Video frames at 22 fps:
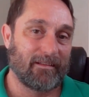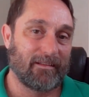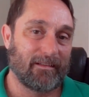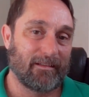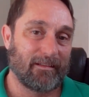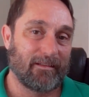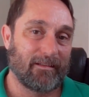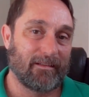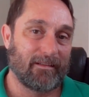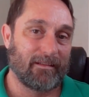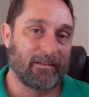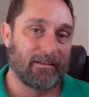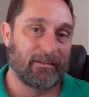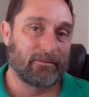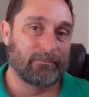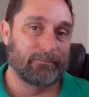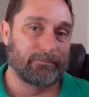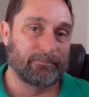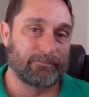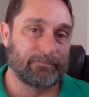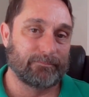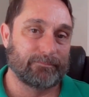
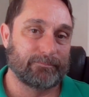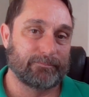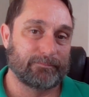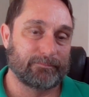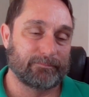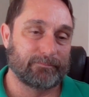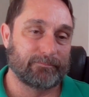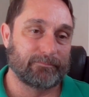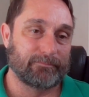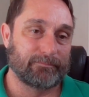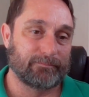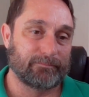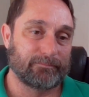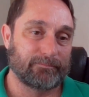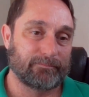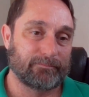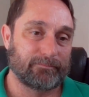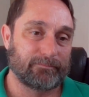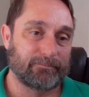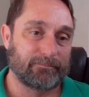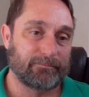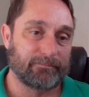
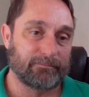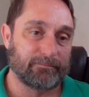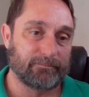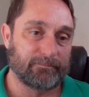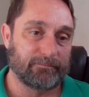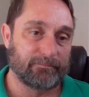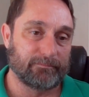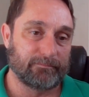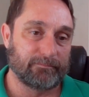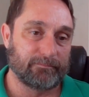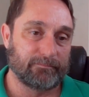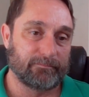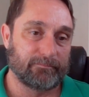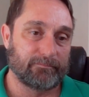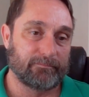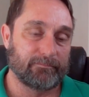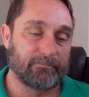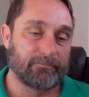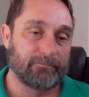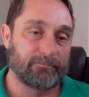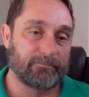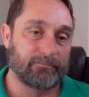
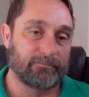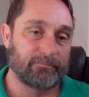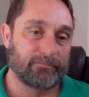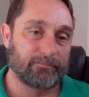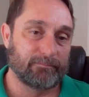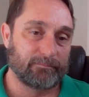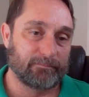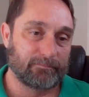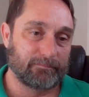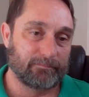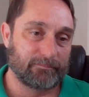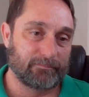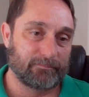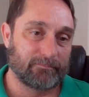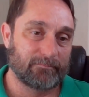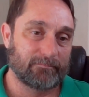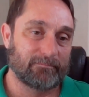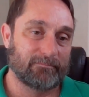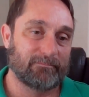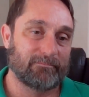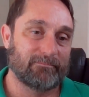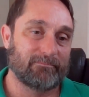
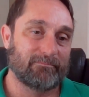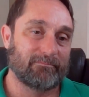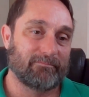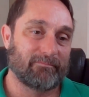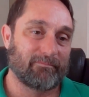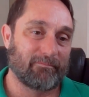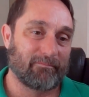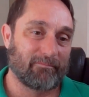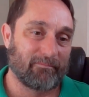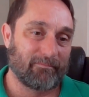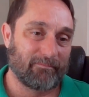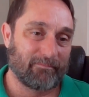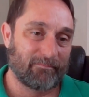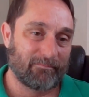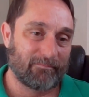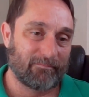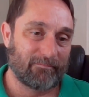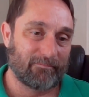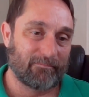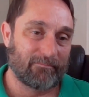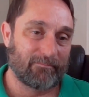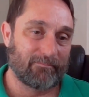
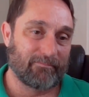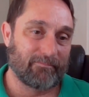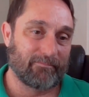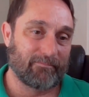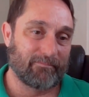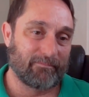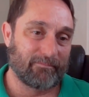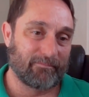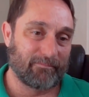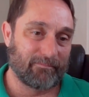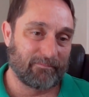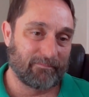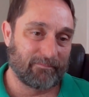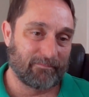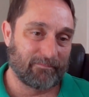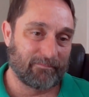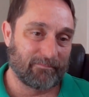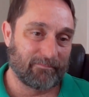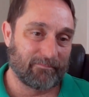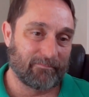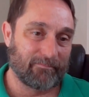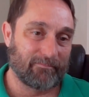
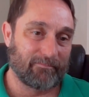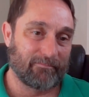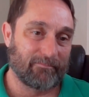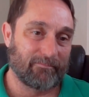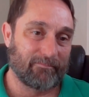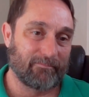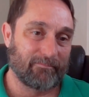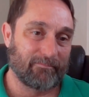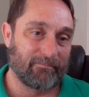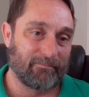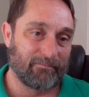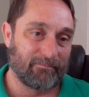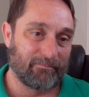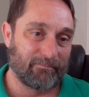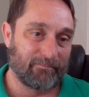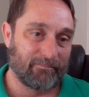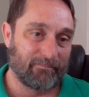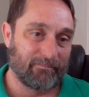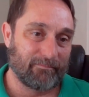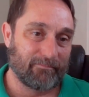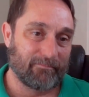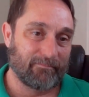
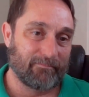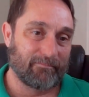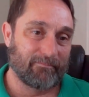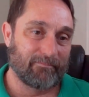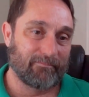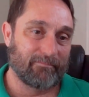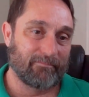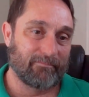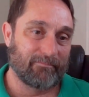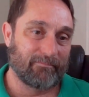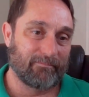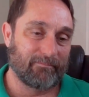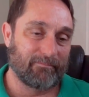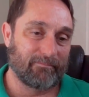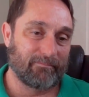This person isn't speaking.